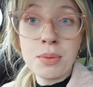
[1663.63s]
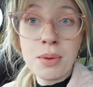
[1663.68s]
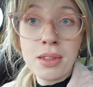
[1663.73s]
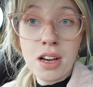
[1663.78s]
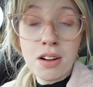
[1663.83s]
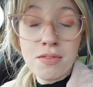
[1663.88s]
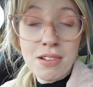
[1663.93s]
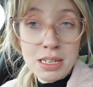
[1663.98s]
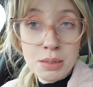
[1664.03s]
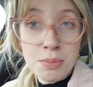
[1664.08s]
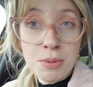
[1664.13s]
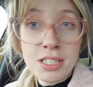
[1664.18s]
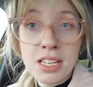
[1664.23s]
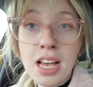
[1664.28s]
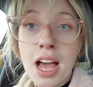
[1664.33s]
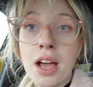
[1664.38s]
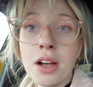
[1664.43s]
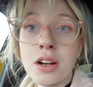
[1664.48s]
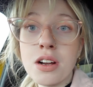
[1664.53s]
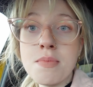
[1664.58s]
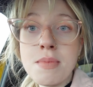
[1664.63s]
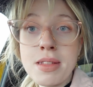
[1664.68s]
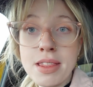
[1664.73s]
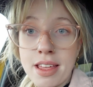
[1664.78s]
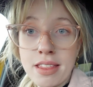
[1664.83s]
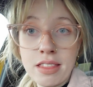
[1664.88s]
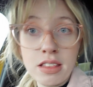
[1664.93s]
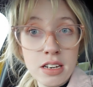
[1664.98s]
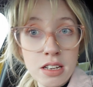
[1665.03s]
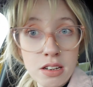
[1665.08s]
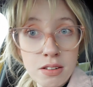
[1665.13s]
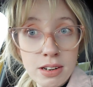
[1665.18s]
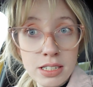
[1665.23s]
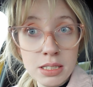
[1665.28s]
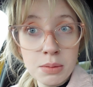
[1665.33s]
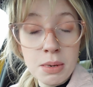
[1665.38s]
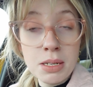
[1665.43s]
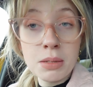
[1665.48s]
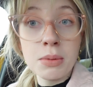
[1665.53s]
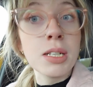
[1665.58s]
with our raspberries at home, and then the new
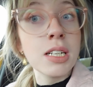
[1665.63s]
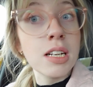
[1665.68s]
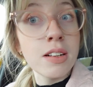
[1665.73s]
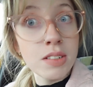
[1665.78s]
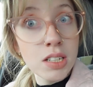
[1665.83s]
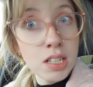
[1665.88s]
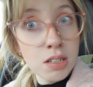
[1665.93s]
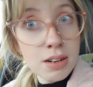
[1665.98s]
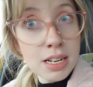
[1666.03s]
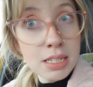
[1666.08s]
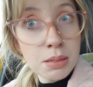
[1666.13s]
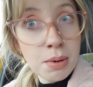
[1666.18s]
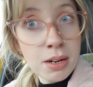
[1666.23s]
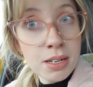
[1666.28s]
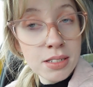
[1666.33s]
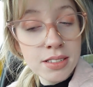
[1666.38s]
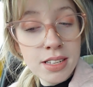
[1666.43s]
raspberries, we're going to have a lot of raspberries.